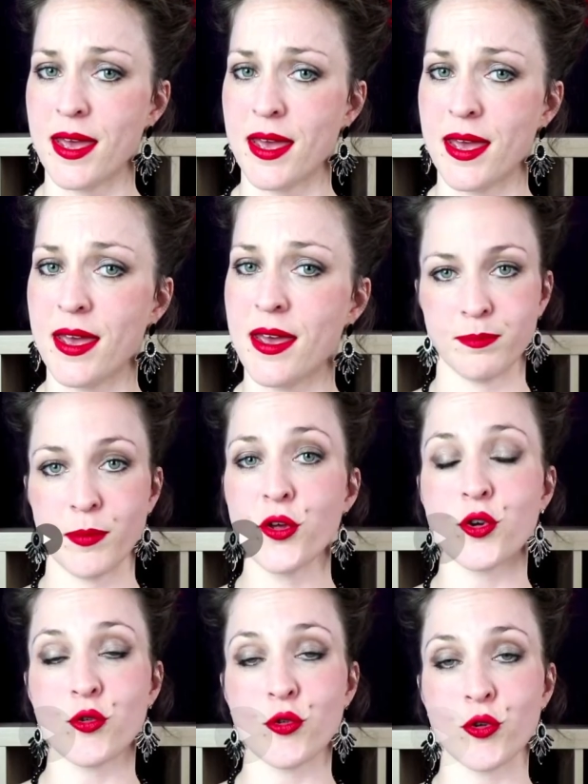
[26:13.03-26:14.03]
Both
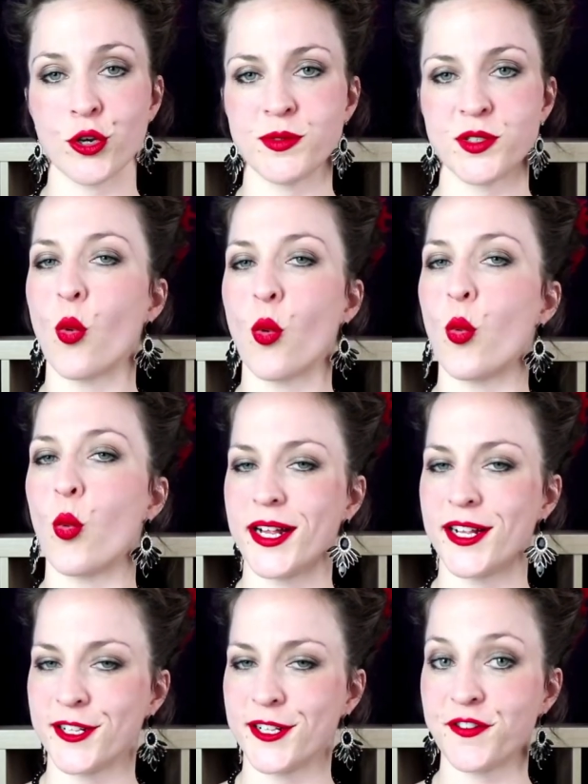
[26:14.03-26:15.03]
groups willfully
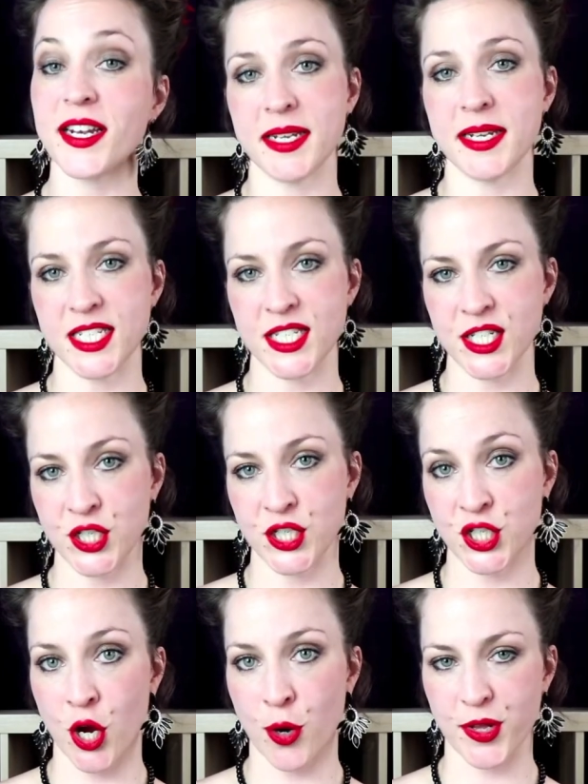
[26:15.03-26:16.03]
misinterpret things
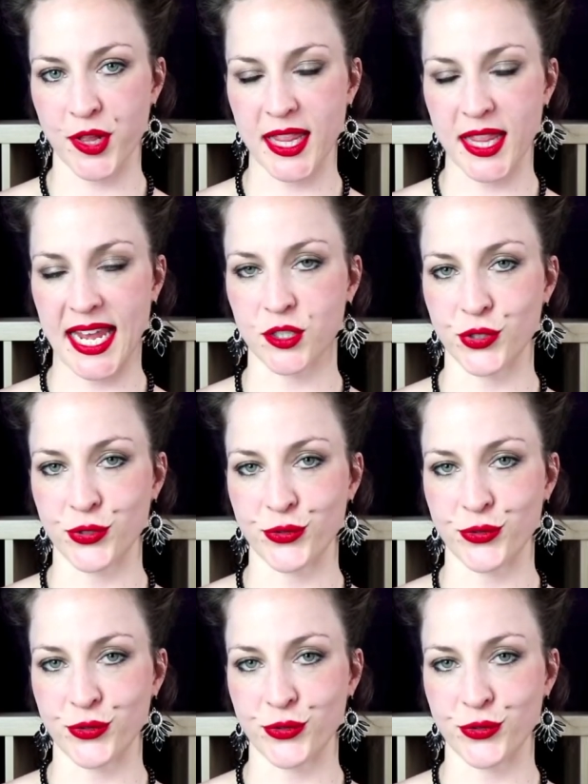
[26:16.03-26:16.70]
to suit their own.